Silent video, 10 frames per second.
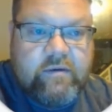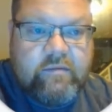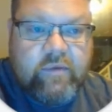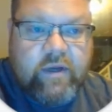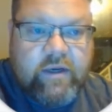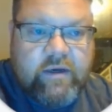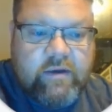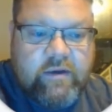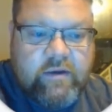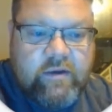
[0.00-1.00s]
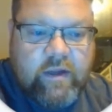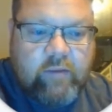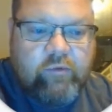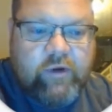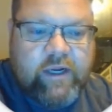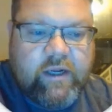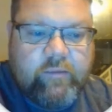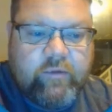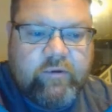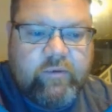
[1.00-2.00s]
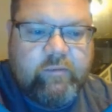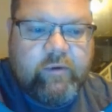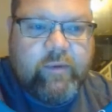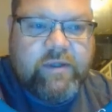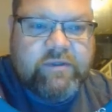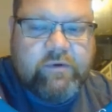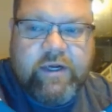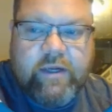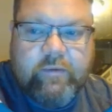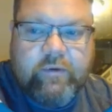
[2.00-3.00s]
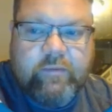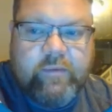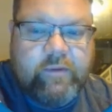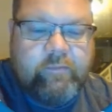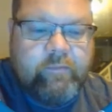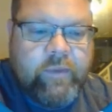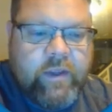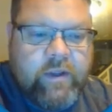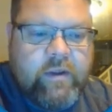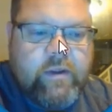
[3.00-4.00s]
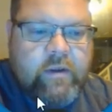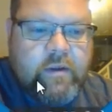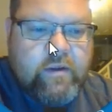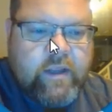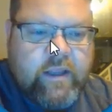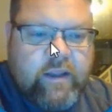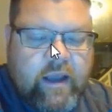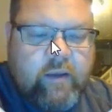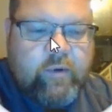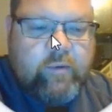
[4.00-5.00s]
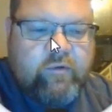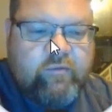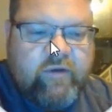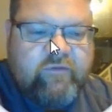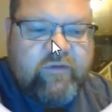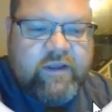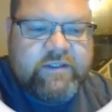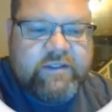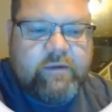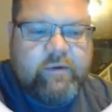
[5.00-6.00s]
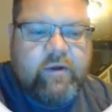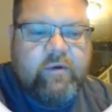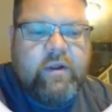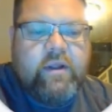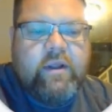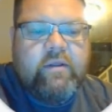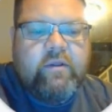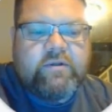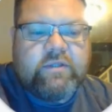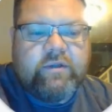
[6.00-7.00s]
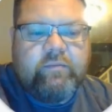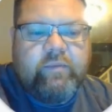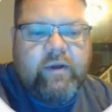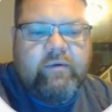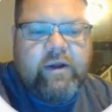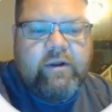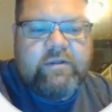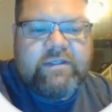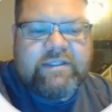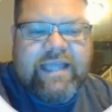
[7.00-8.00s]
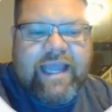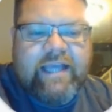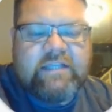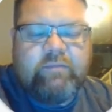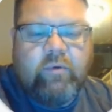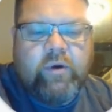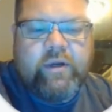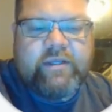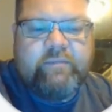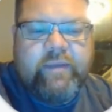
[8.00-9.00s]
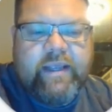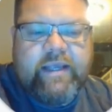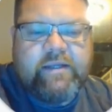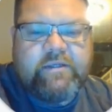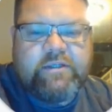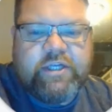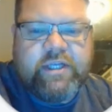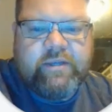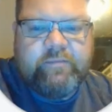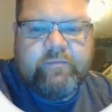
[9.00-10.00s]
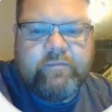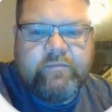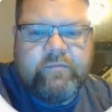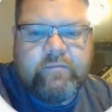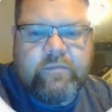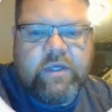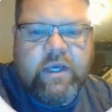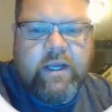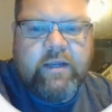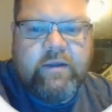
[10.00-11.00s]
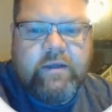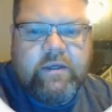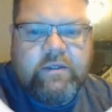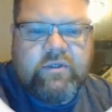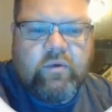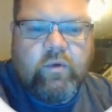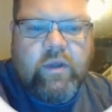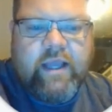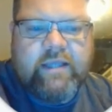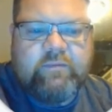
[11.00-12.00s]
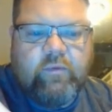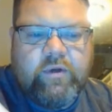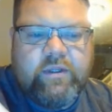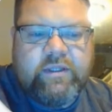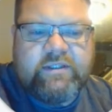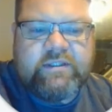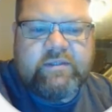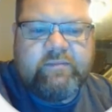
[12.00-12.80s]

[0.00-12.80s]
but I'll bring it up a little bit, bring my screen up a little bit. And now I'm going to move my face. There we go. There's a little button right here that says export as PNG. Okay. So we'll export this as a